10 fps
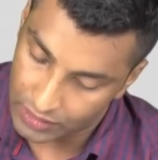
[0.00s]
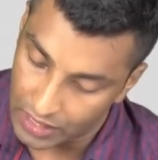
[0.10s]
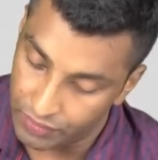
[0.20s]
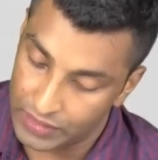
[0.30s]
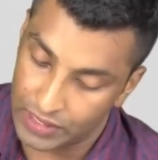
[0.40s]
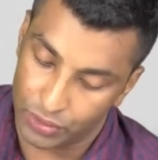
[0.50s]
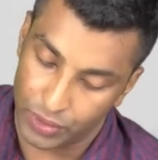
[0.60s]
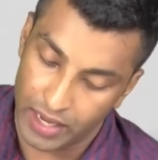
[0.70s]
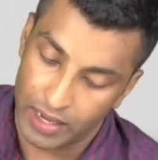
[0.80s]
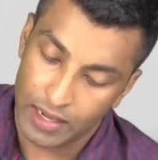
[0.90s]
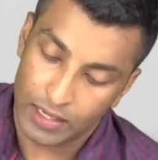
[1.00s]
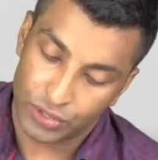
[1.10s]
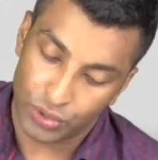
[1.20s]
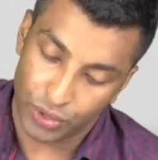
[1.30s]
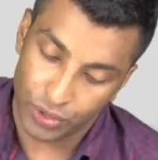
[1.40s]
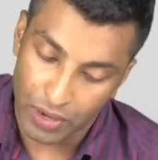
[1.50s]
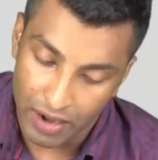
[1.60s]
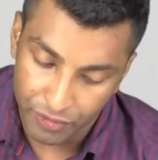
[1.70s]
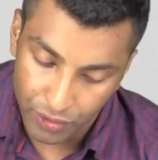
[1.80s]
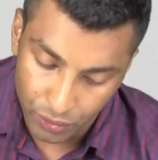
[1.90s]
services. Okay, so you
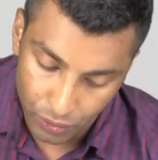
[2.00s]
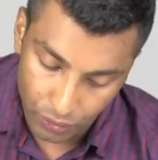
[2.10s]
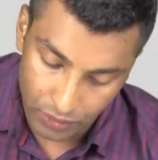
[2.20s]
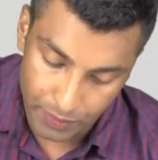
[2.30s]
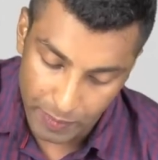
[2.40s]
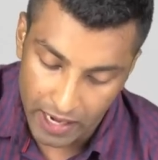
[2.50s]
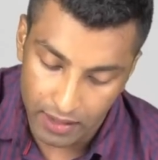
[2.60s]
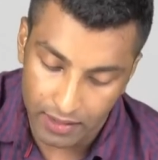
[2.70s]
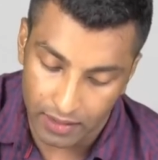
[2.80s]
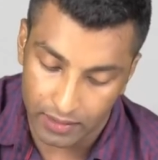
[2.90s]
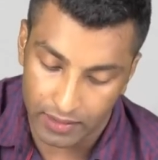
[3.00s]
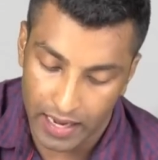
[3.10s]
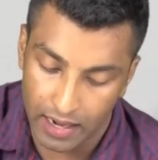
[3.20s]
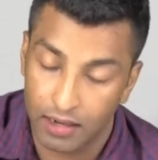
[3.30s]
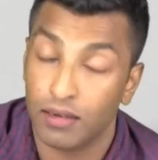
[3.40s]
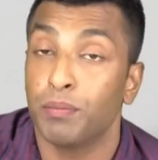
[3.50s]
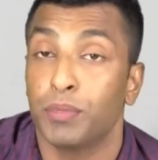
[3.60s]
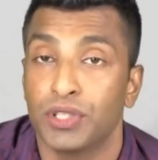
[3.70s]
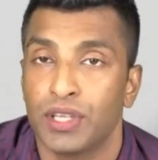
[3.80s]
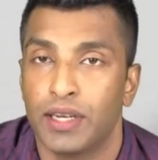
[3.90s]
have to spend
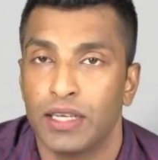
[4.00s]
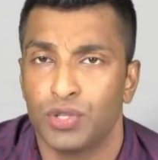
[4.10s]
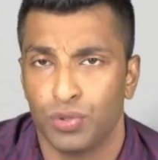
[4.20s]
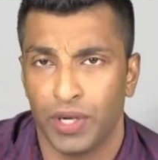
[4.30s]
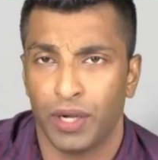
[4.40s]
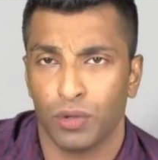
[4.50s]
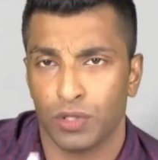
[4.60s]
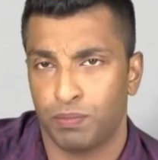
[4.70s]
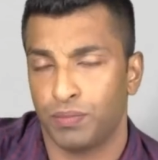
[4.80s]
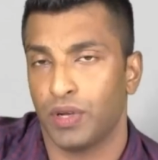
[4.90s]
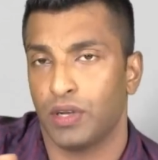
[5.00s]
10%, you need to